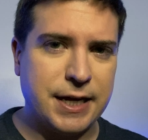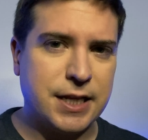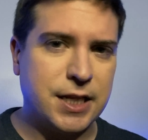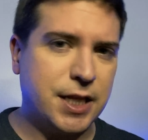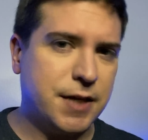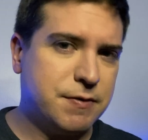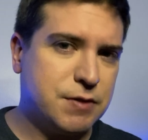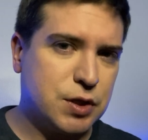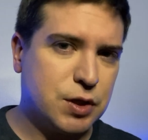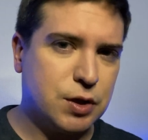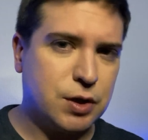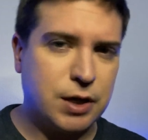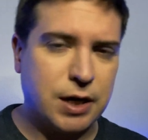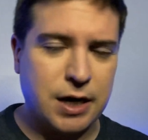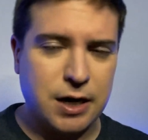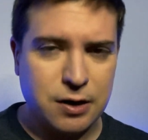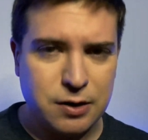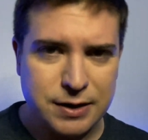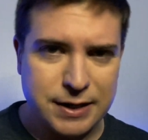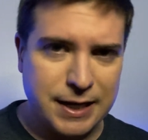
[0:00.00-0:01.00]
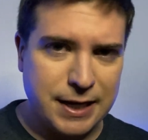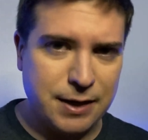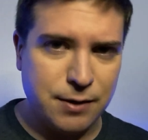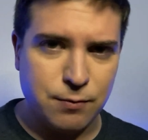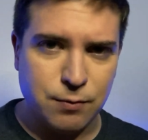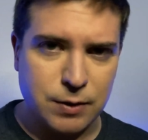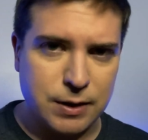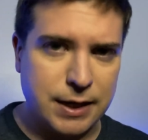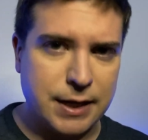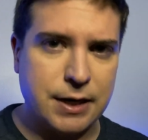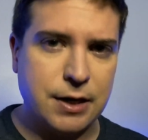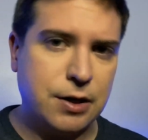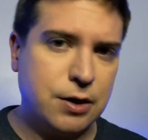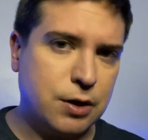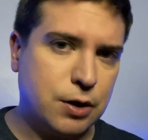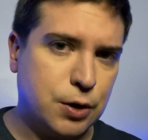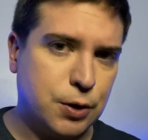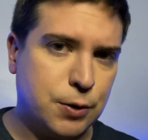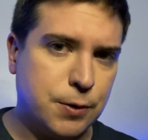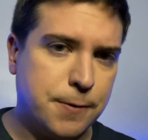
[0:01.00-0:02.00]
leaves a holiday-related
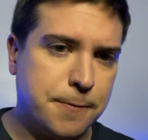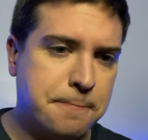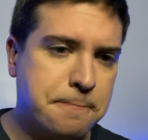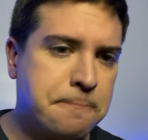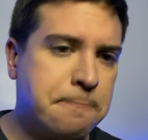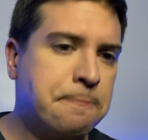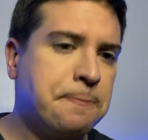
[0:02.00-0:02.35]
clue,